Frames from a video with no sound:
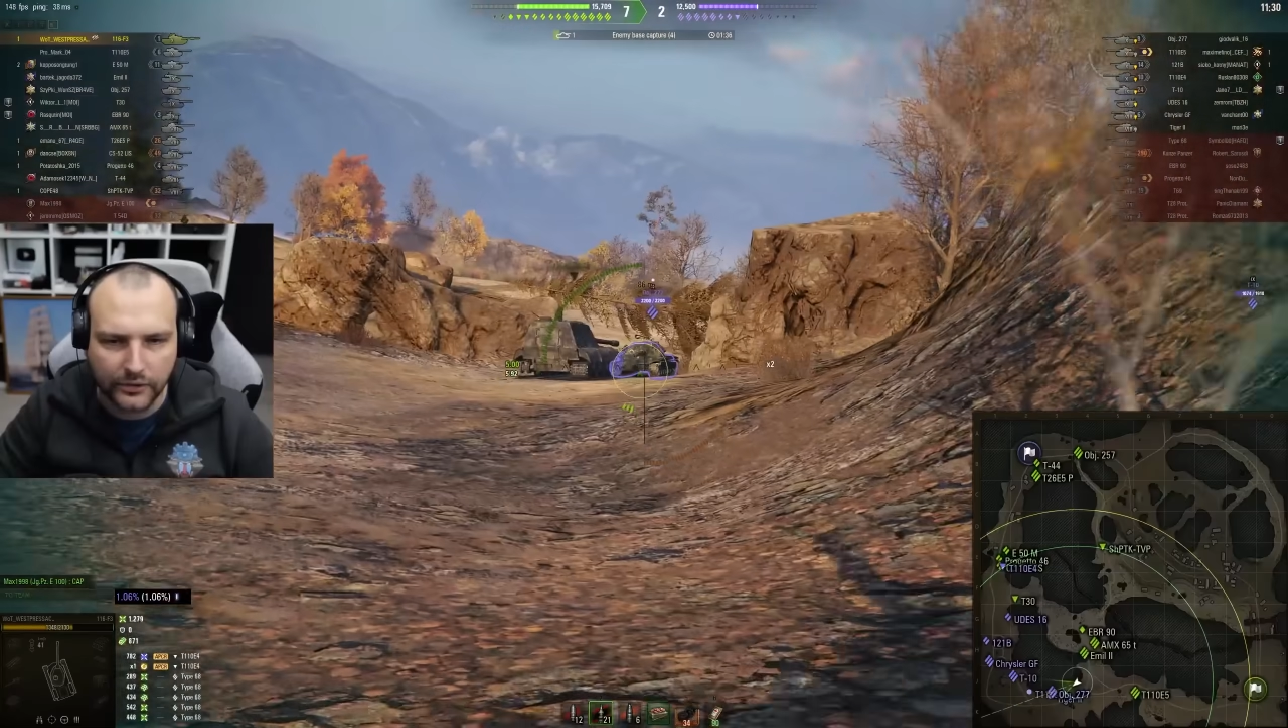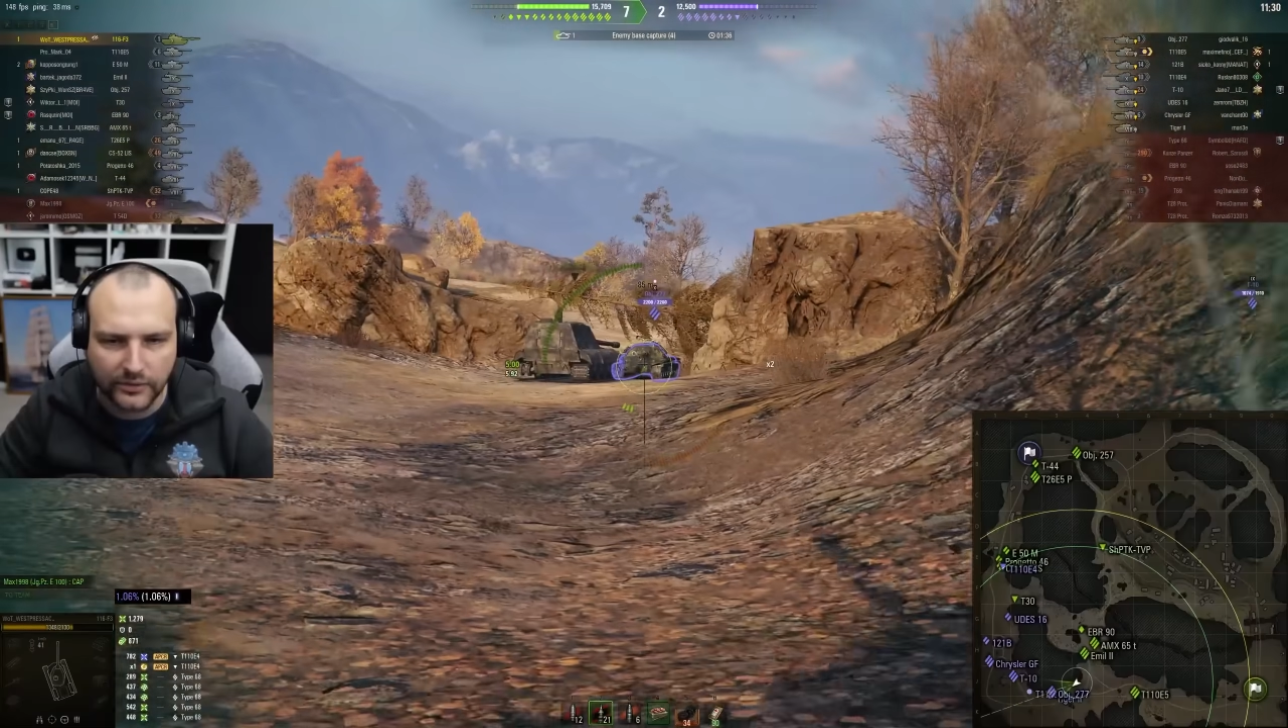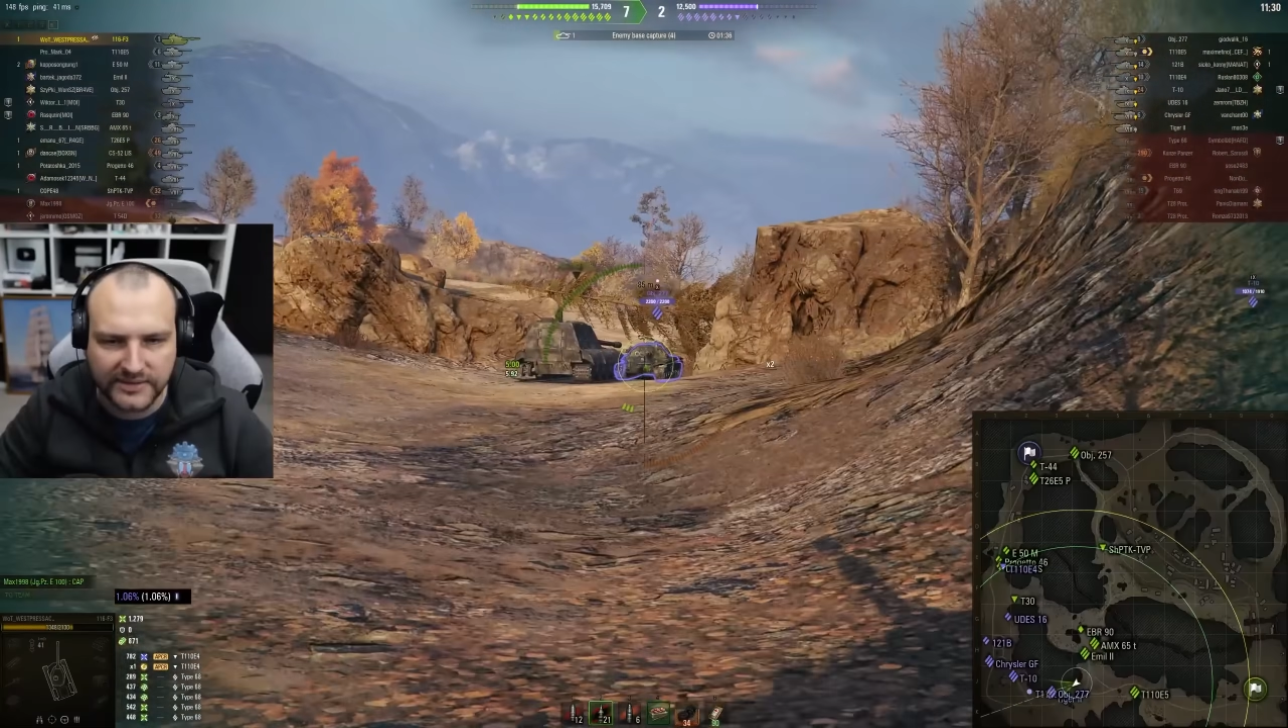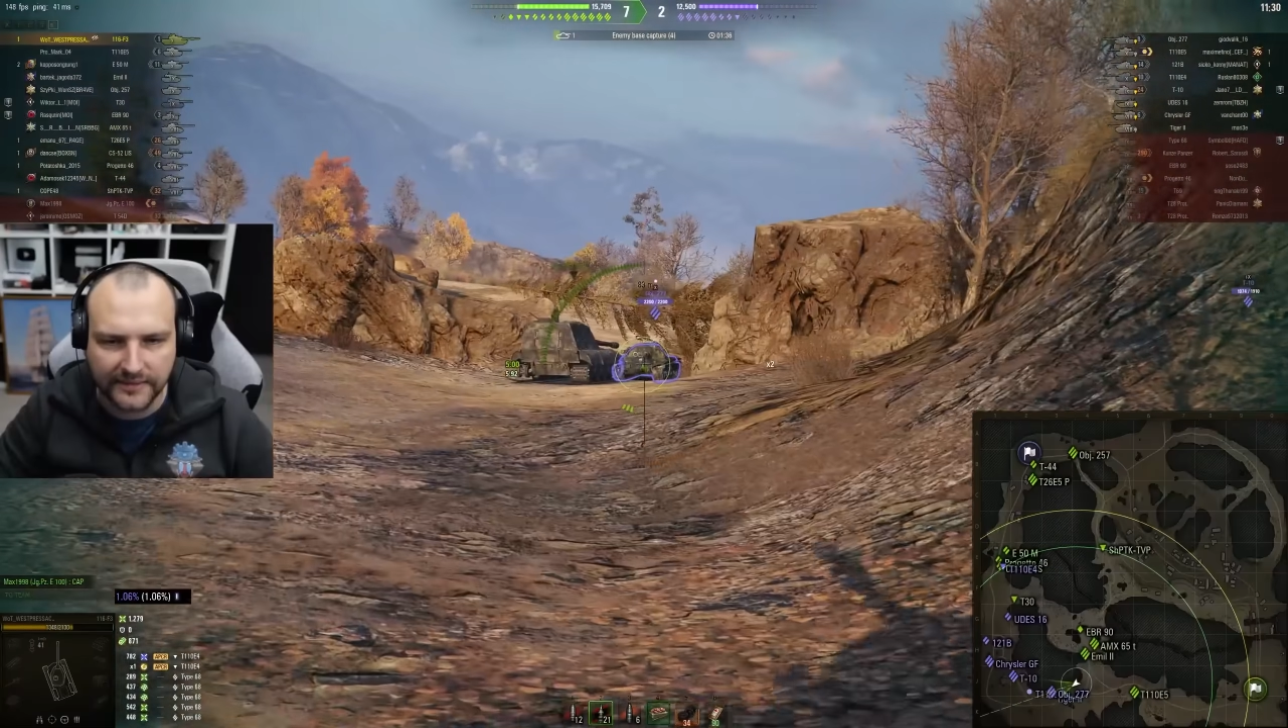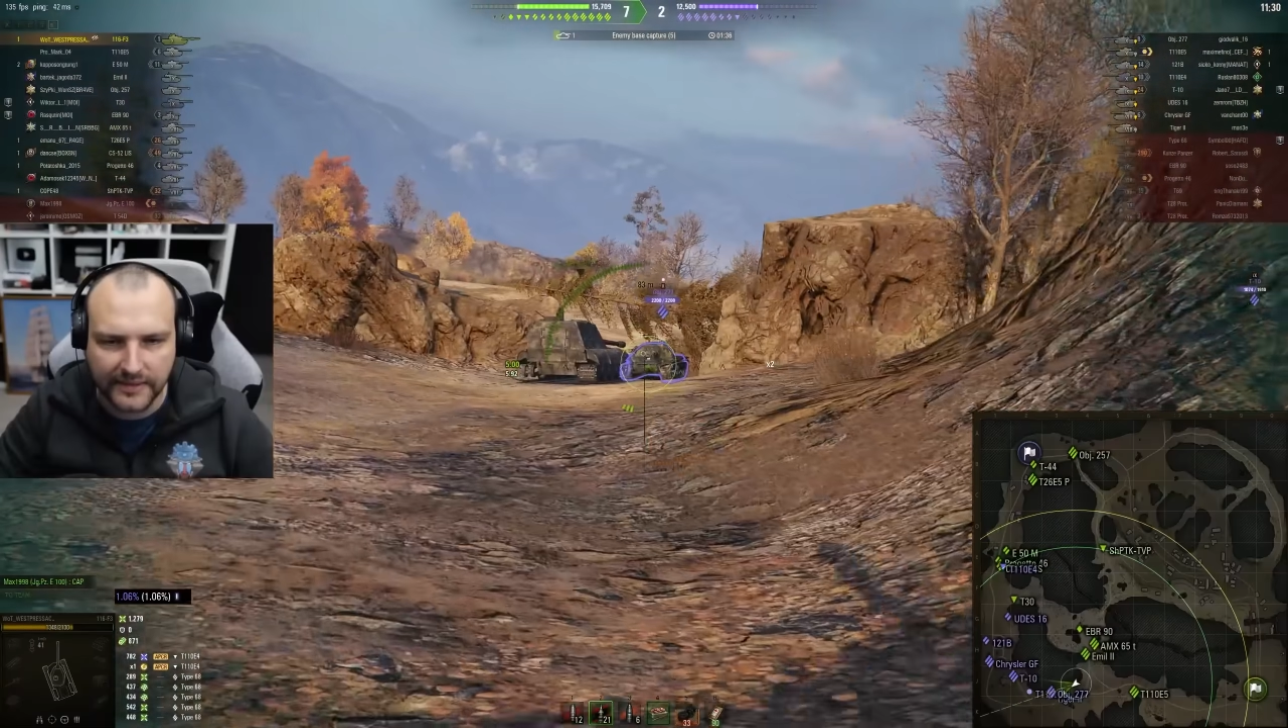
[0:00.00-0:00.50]

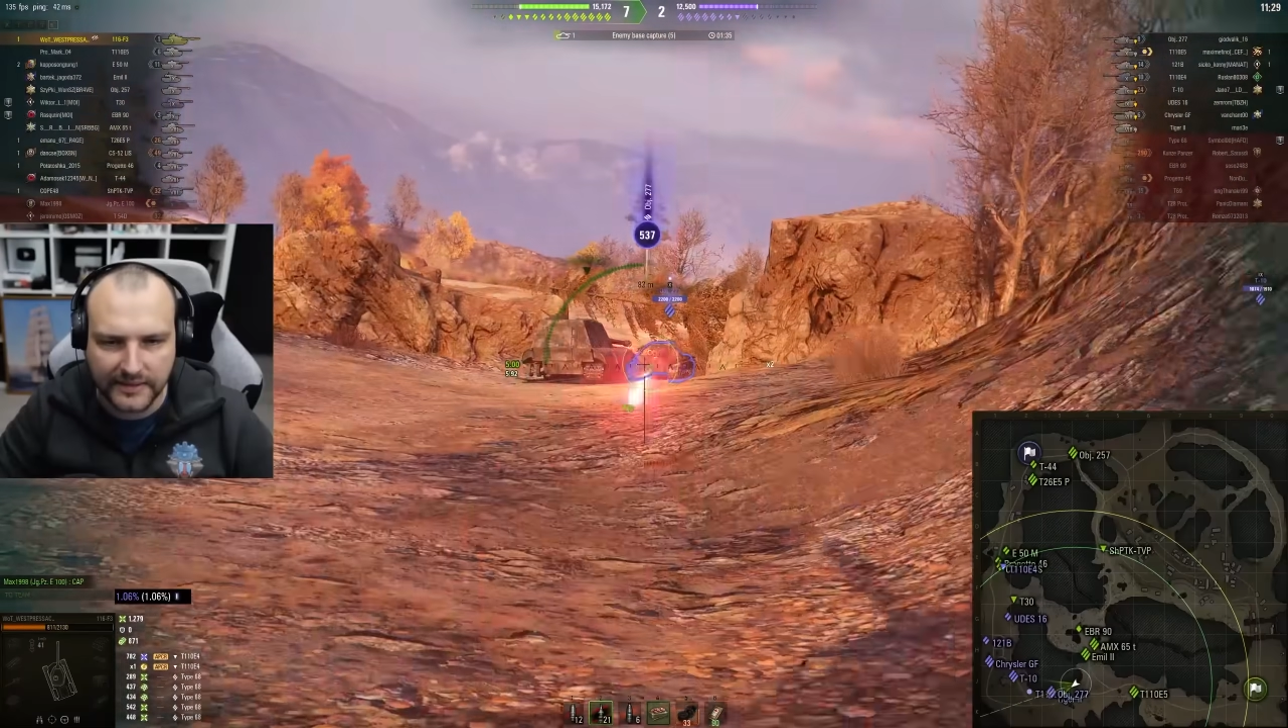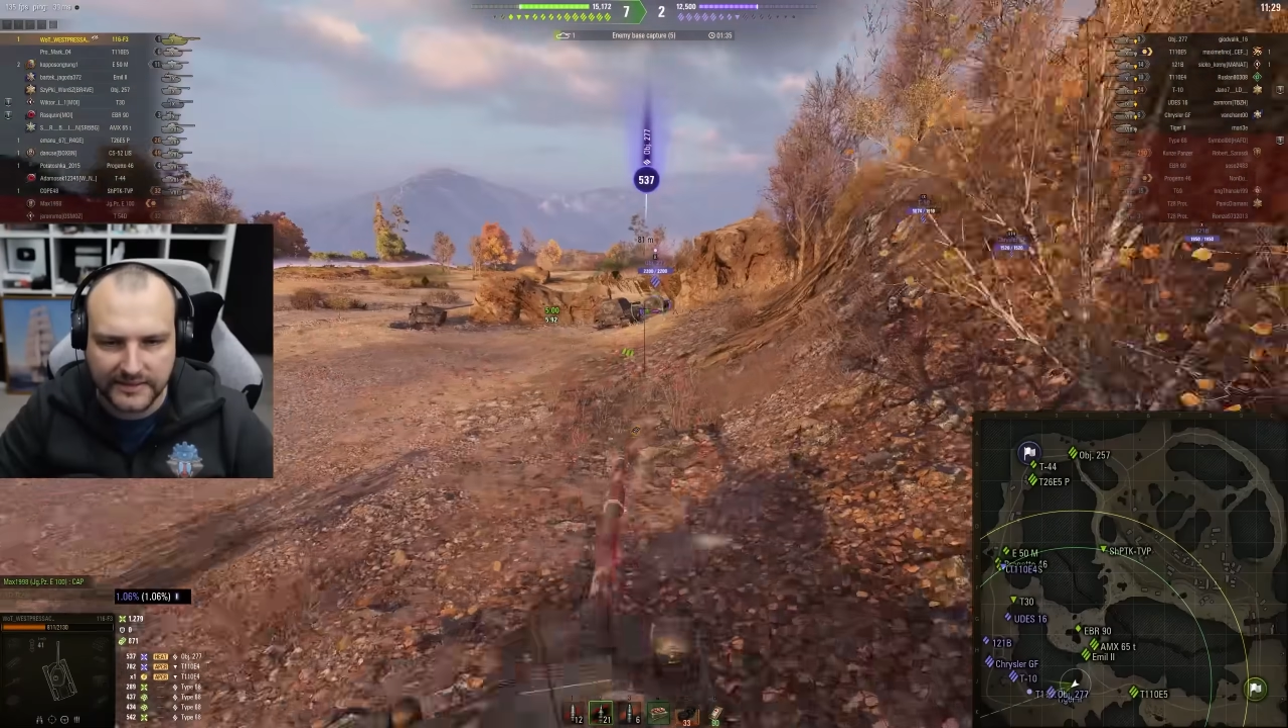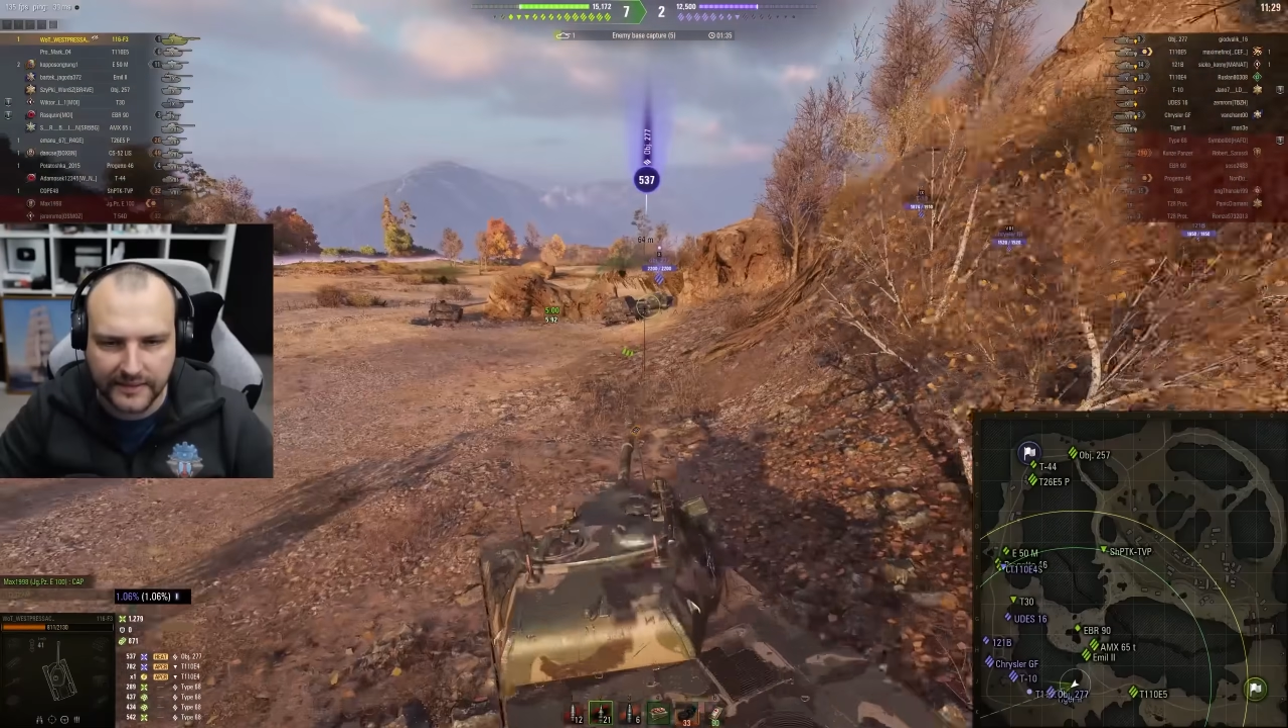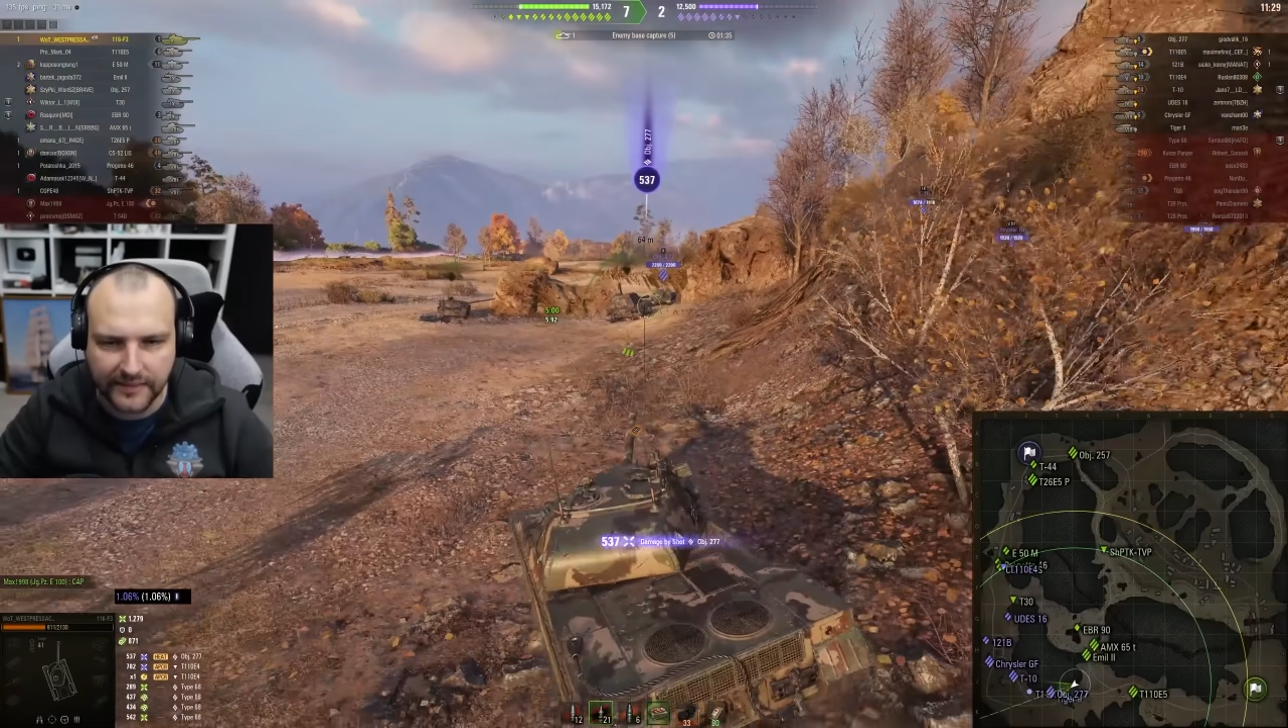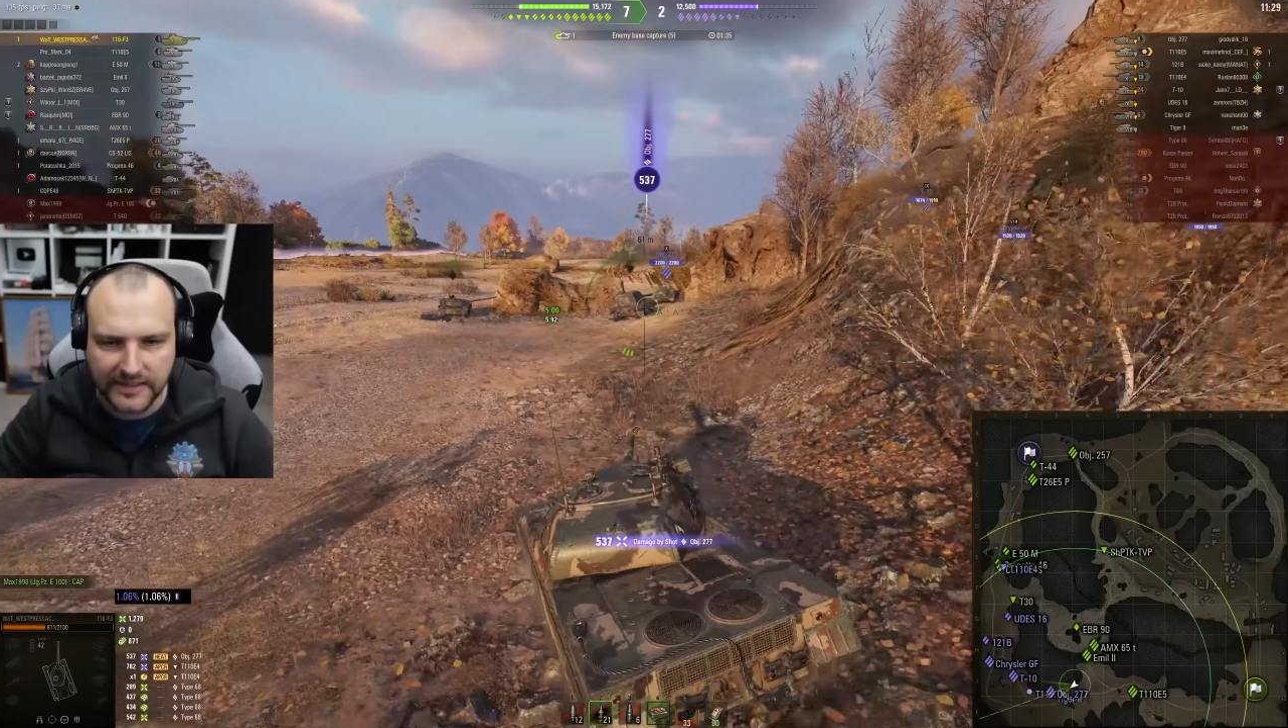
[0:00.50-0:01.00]

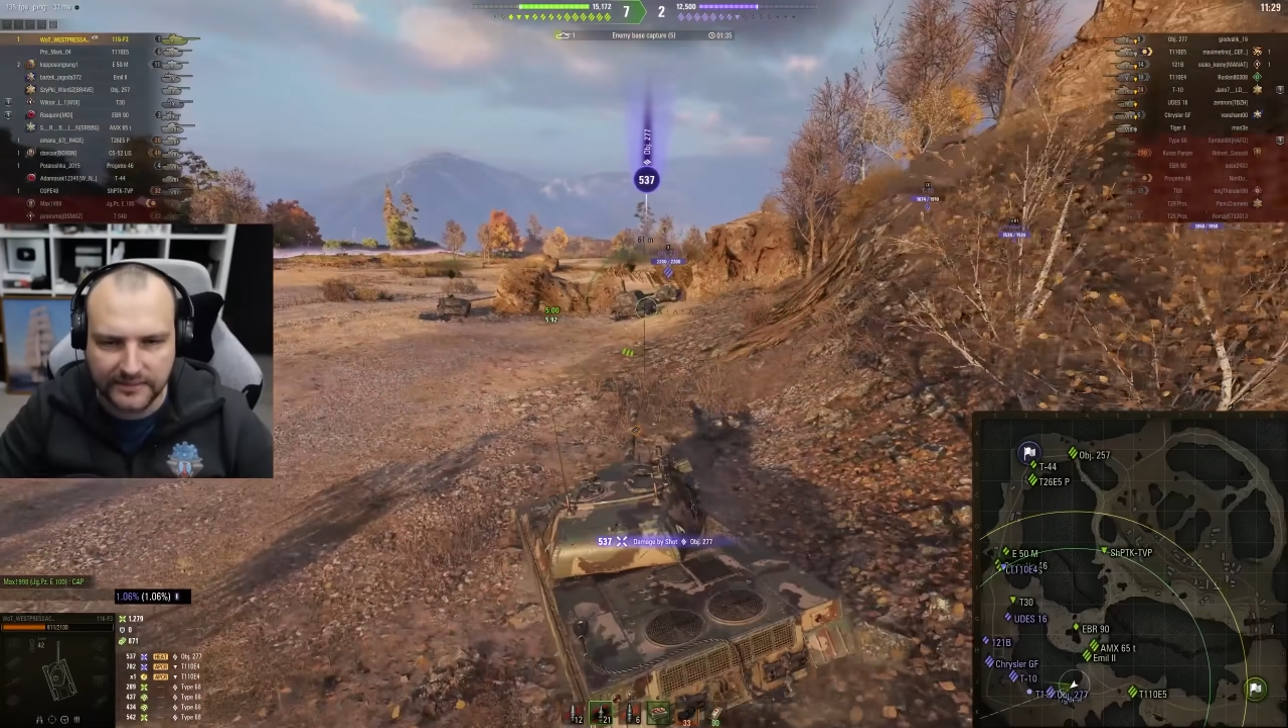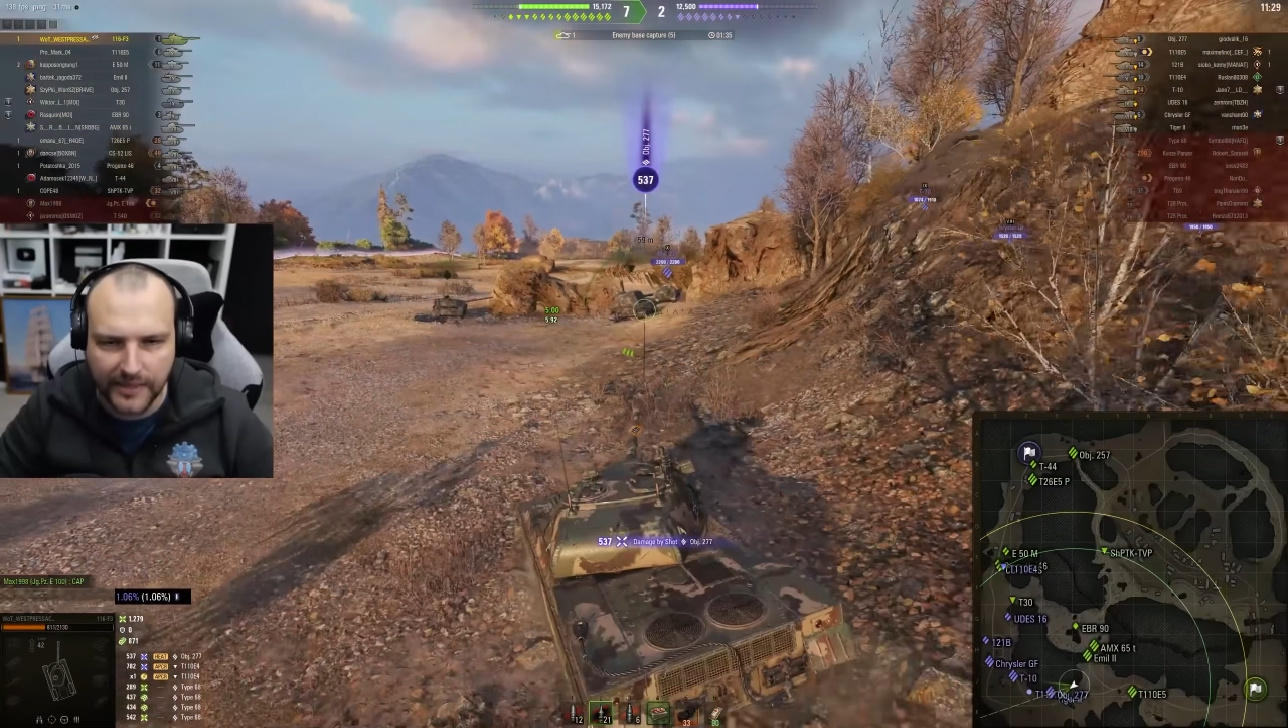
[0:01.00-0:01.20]
277 is